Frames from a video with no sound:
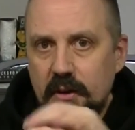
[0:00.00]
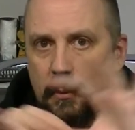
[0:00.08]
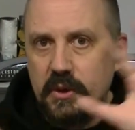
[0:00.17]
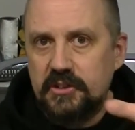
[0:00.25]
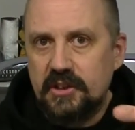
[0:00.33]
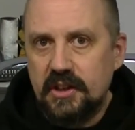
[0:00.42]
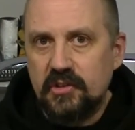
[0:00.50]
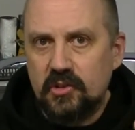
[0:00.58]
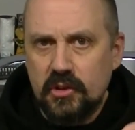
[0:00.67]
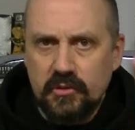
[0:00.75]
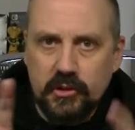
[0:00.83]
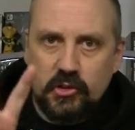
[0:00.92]
which is
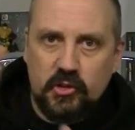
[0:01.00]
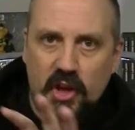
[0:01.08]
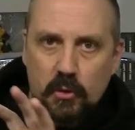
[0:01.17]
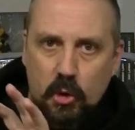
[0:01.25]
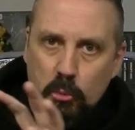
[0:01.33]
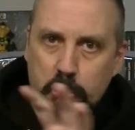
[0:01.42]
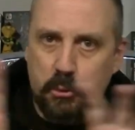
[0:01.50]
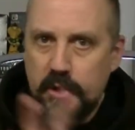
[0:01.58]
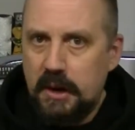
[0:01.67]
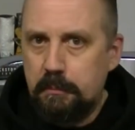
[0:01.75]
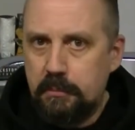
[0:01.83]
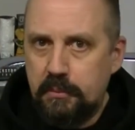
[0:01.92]
sort of a zero
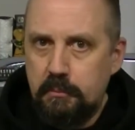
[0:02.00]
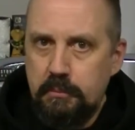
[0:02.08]
prep,